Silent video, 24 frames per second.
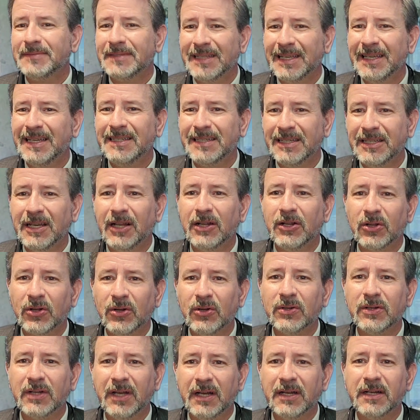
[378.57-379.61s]
He's a yellow
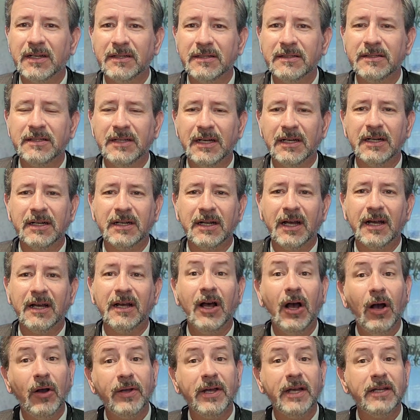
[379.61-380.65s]
gold kind of guy.
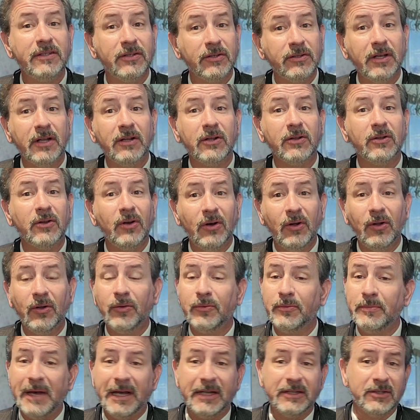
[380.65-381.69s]
Okay, so yellow gold
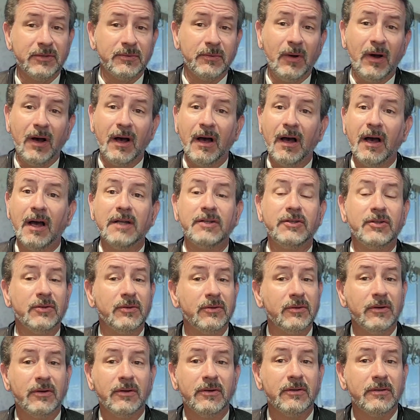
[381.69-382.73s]
matches watch
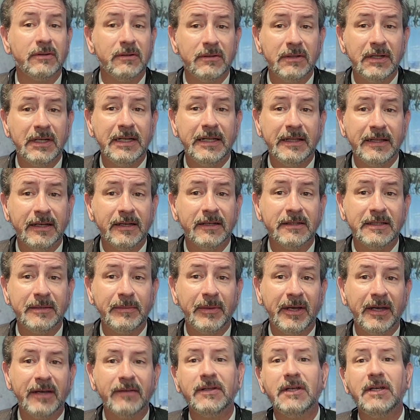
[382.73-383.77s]
or anything else he may
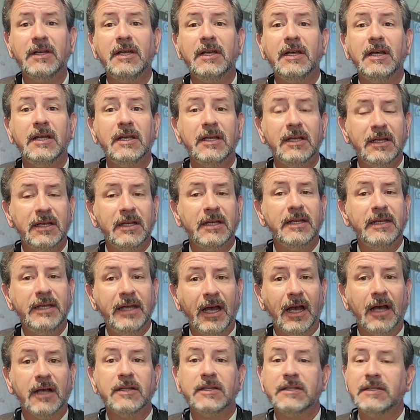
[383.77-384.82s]
have.
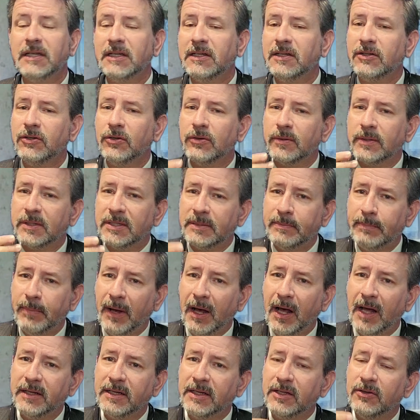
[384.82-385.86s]
Yeah, see, you're
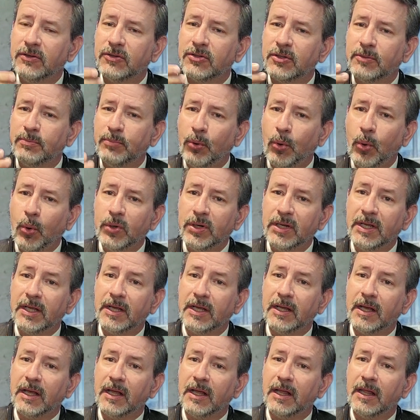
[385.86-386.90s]
responding, you're
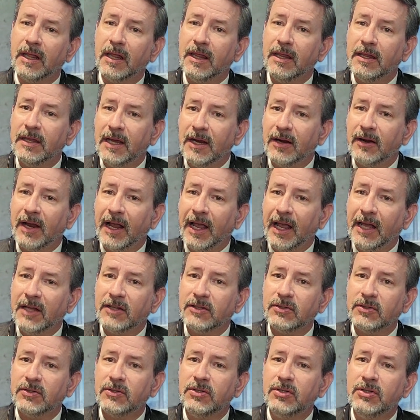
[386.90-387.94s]
supporting their
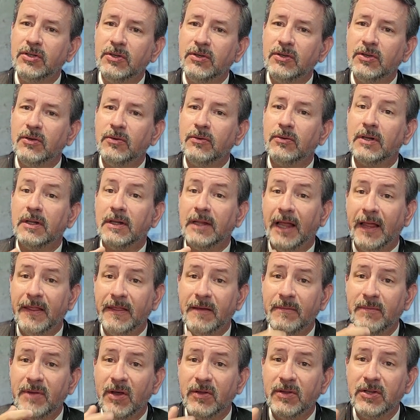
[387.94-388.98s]
answer to you, letting
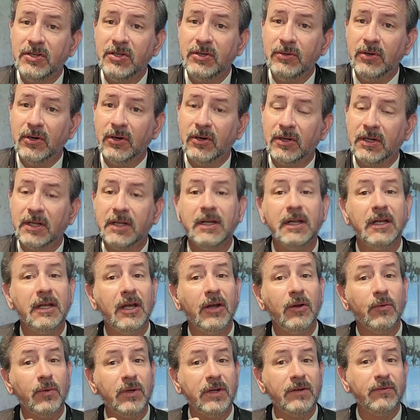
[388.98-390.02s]
them know that you heard it,
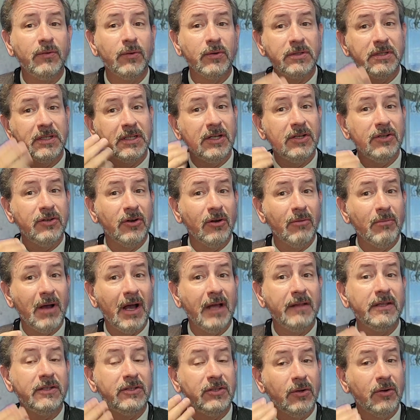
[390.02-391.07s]
reinforcing in your
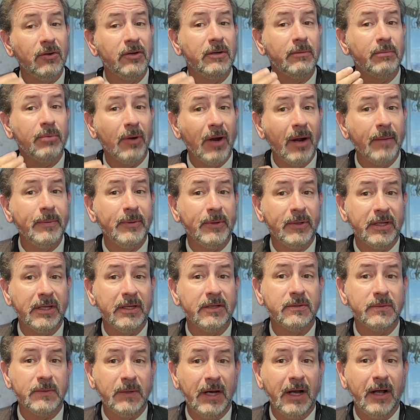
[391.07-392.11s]
mind that you heard it properly
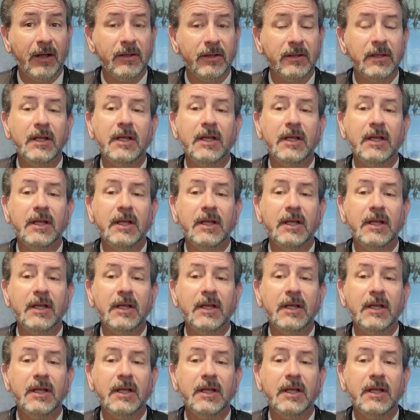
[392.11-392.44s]
as well.